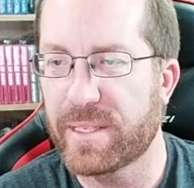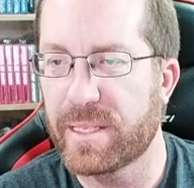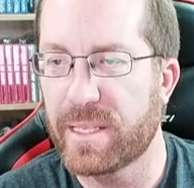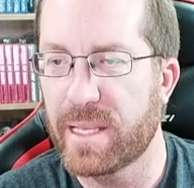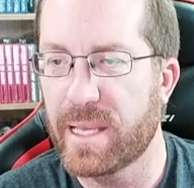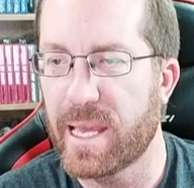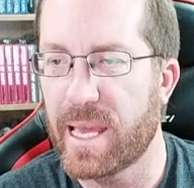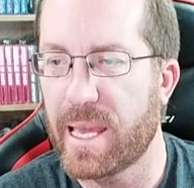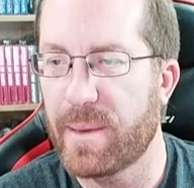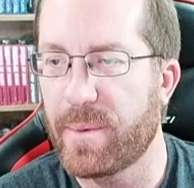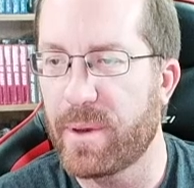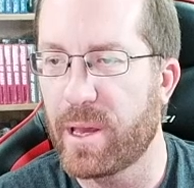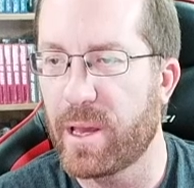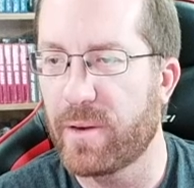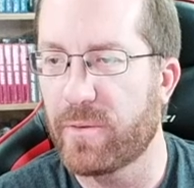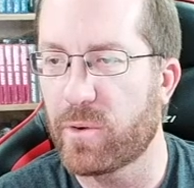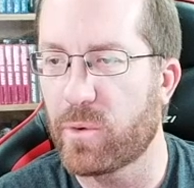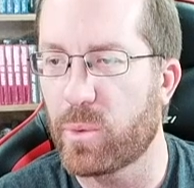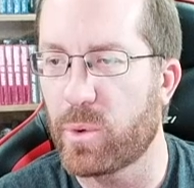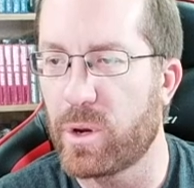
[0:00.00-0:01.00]
in the game,
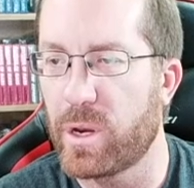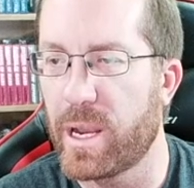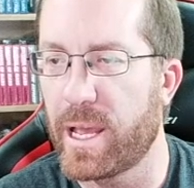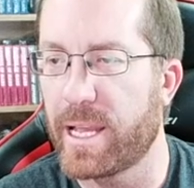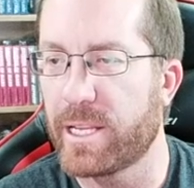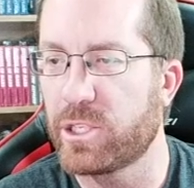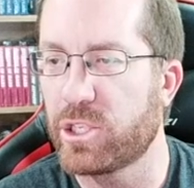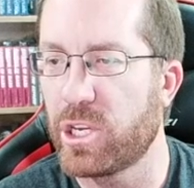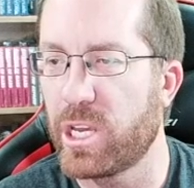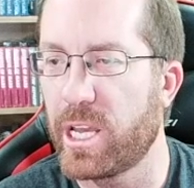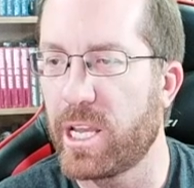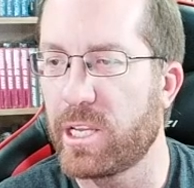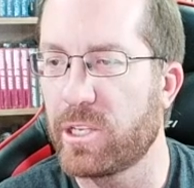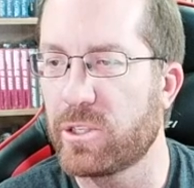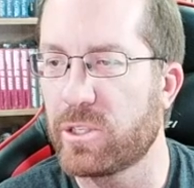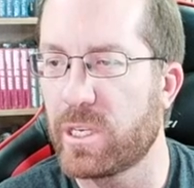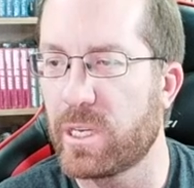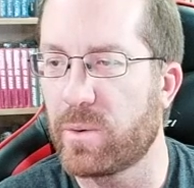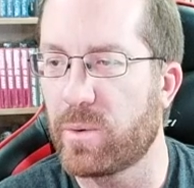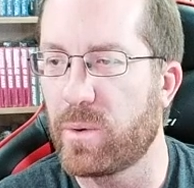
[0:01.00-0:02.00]
however, were not
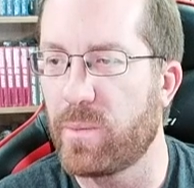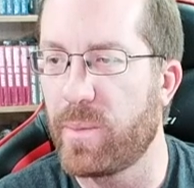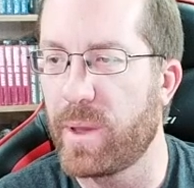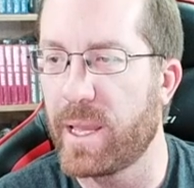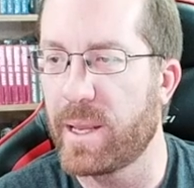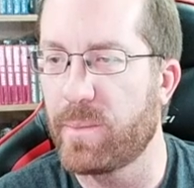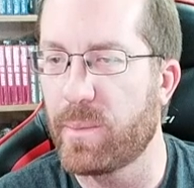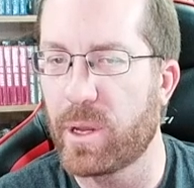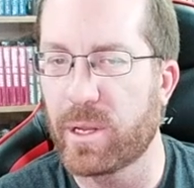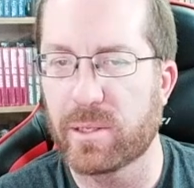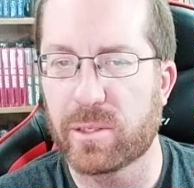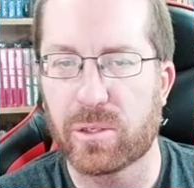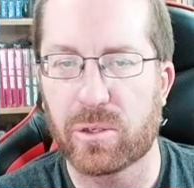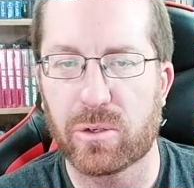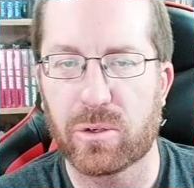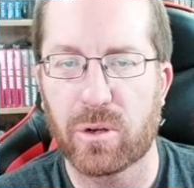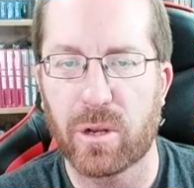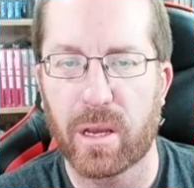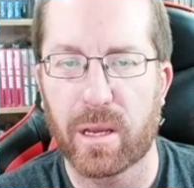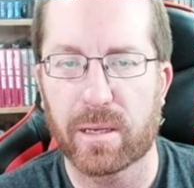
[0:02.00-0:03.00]
changed and remain monster
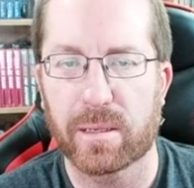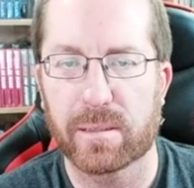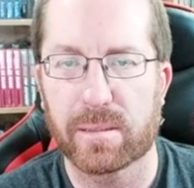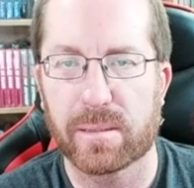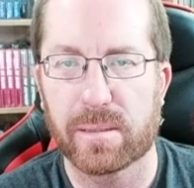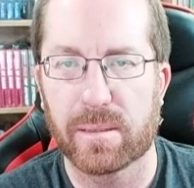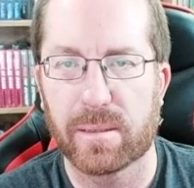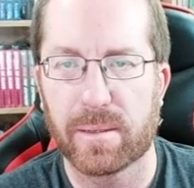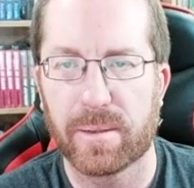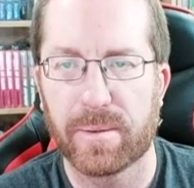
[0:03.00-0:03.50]
trucks.